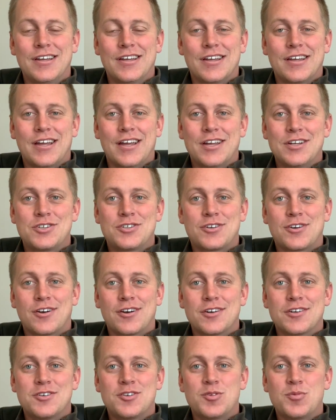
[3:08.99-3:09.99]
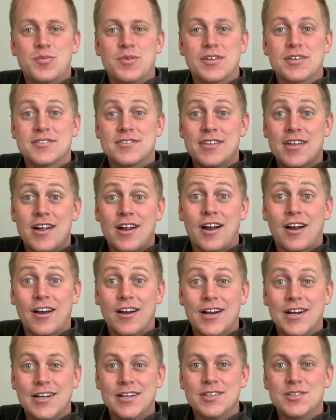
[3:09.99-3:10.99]
at church. Because
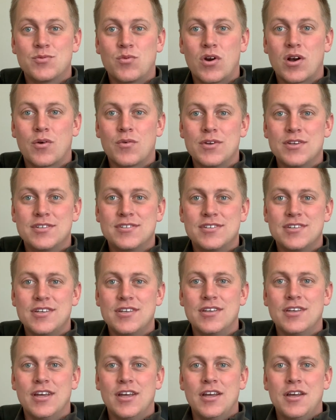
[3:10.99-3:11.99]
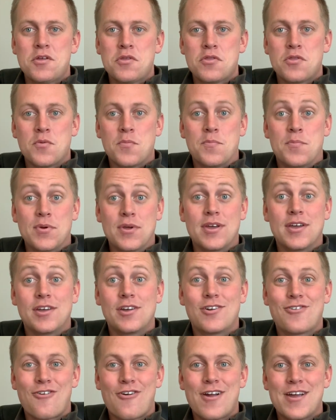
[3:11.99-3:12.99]
there is where we see the big
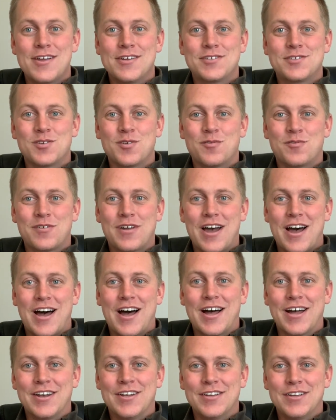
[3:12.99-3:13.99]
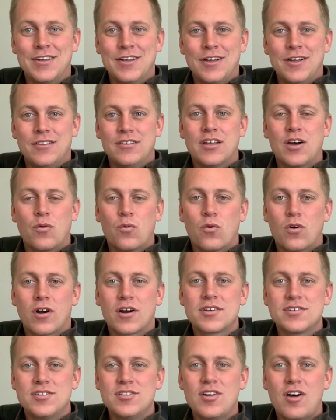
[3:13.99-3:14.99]
grace of God that
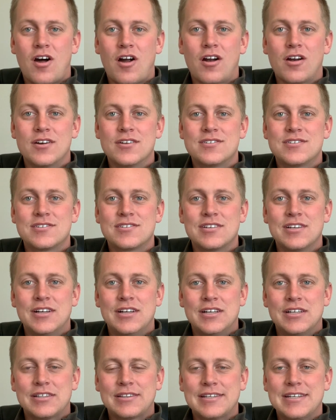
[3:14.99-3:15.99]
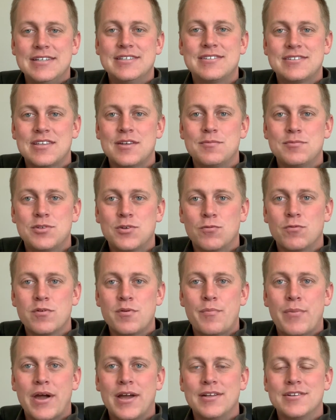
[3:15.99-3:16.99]
works in hearts, leads them to
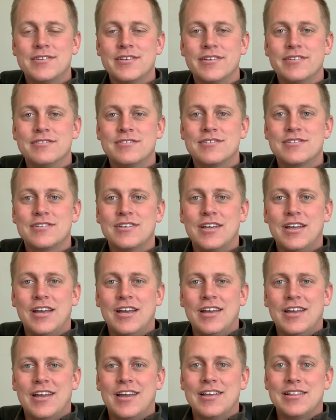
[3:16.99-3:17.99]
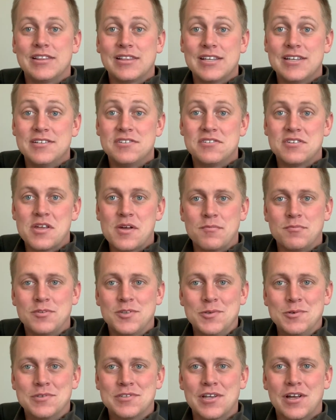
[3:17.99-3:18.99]
repentance, and leads them
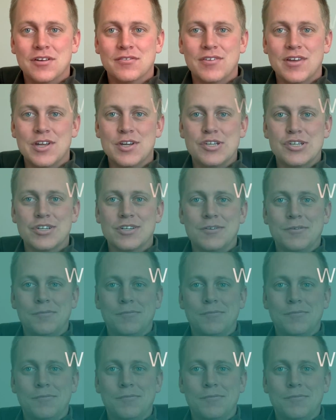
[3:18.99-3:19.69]
to salvation.